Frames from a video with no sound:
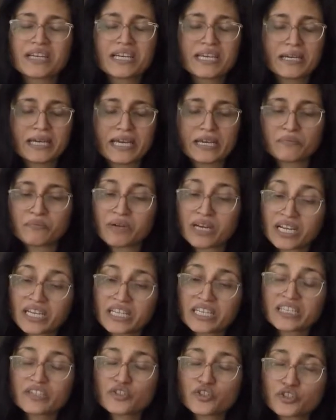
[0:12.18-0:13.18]
And
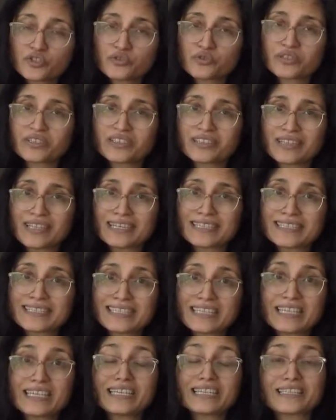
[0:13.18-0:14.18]
my children like to
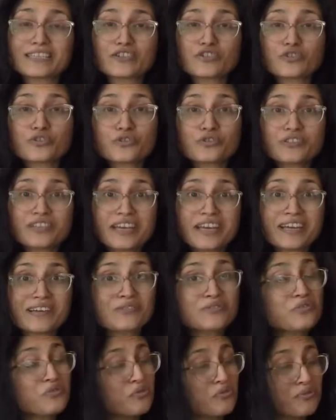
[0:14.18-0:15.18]
eat, it turns out,
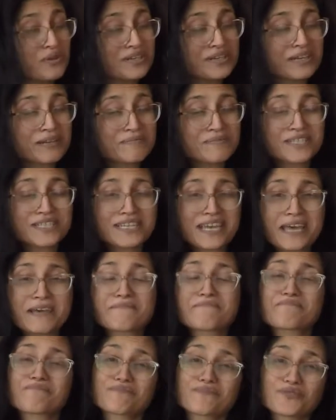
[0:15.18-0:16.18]
3 times a day.
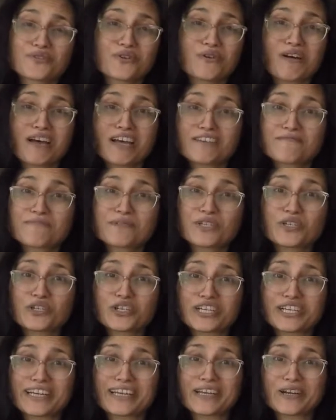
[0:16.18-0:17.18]
So I've been
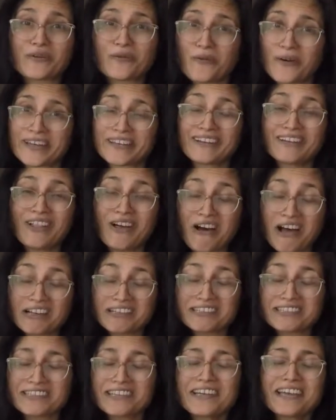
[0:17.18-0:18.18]
cooking quite a lot.
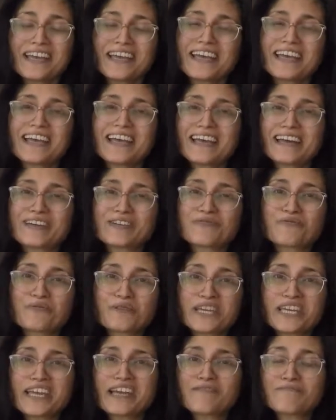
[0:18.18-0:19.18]
And
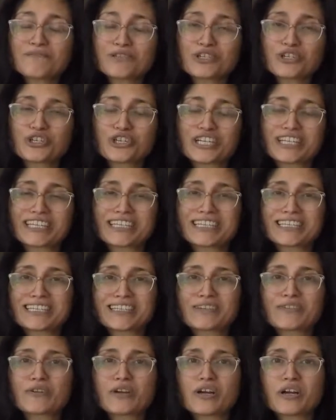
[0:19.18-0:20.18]
we have been cooking
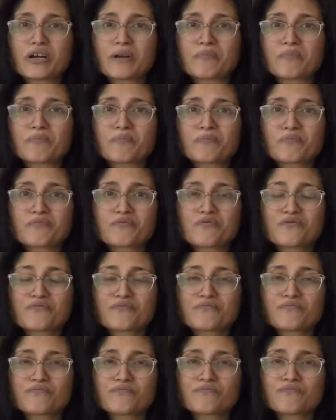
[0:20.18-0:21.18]

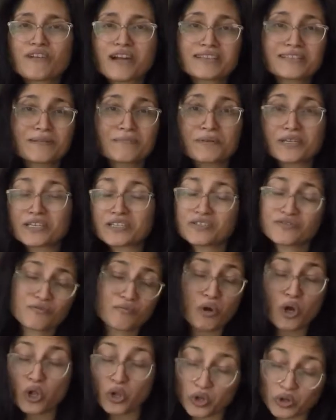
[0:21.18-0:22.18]
recipes from
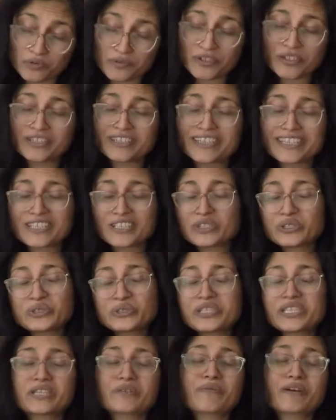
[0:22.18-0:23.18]
all over,
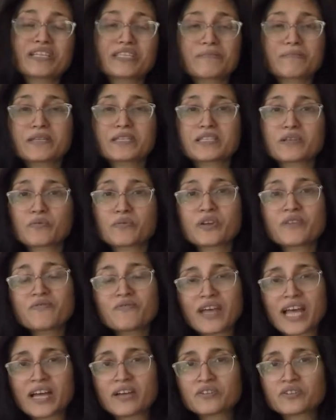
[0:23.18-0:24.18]
including recipes that we
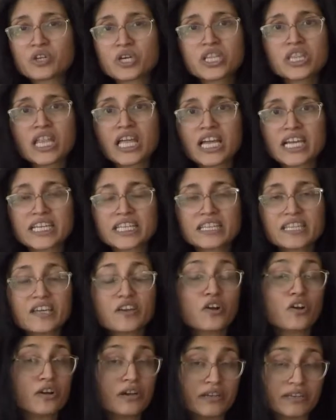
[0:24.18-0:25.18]
found online that
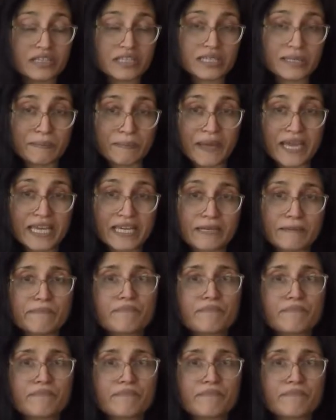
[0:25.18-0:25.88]
artists make.